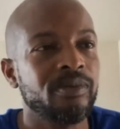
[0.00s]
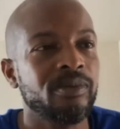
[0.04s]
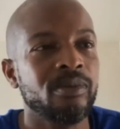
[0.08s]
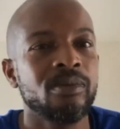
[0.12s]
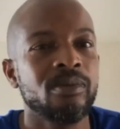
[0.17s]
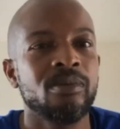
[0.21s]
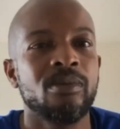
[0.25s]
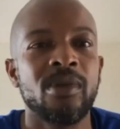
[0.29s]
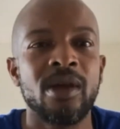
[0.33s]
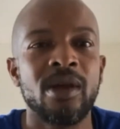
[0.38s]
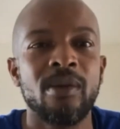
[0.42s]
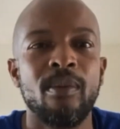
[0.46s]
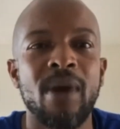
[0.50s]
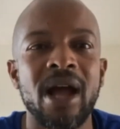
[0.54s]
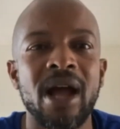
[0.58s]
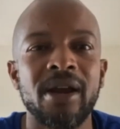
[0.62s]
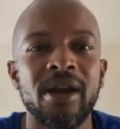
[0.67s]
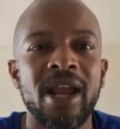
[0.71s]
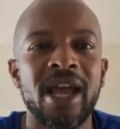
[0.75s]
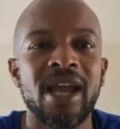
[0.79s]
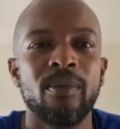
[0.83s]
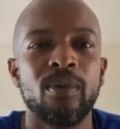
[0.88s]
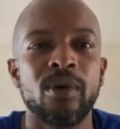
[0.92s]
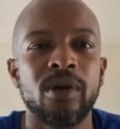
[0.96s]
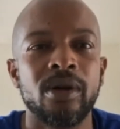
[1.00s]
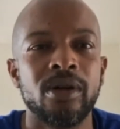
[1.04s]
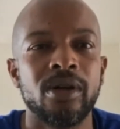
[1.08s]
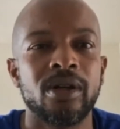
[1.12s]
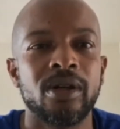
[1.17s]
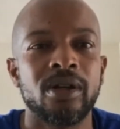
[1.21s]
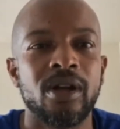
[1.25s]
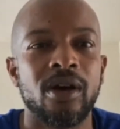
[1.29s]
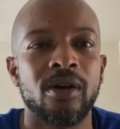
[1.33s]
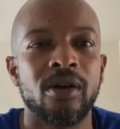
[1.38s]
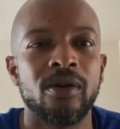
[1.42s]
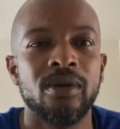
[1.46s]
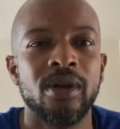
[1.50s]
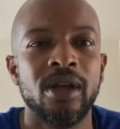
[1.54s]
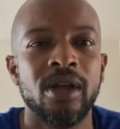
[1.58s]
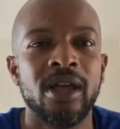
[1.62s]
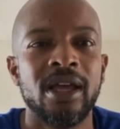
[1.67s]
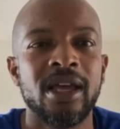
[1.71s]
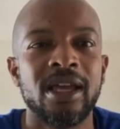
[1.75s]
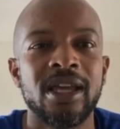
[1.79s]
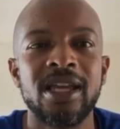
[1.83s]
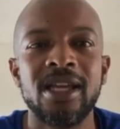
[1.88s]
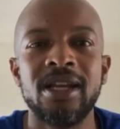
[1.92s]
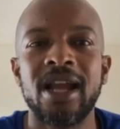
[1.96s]
in my neighborhood though.
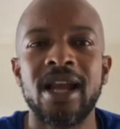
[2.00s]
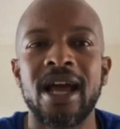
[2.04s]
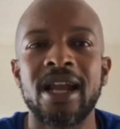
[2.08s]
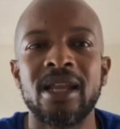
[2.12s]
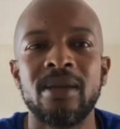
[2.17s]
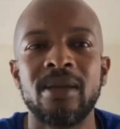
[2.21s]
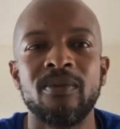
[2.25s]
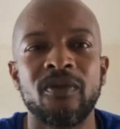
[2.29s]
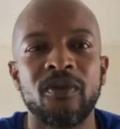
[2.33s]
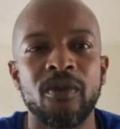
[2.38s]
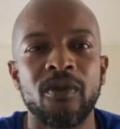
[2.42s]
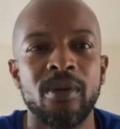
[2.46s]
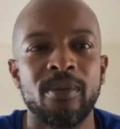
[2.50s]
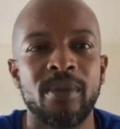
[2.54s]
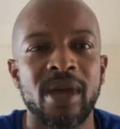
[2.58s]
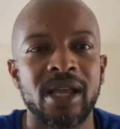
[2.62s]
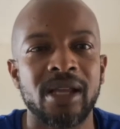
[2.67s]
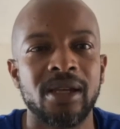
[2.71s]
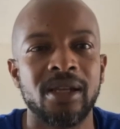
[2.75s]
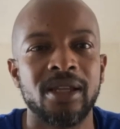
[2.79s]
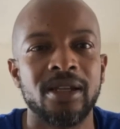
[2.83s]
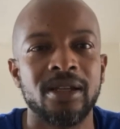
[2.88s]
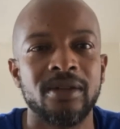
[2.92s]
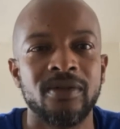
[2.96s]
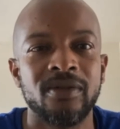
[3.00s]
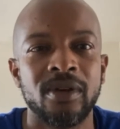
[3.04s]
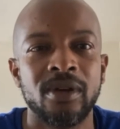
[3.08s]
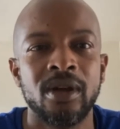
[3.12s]
He not even from A-League.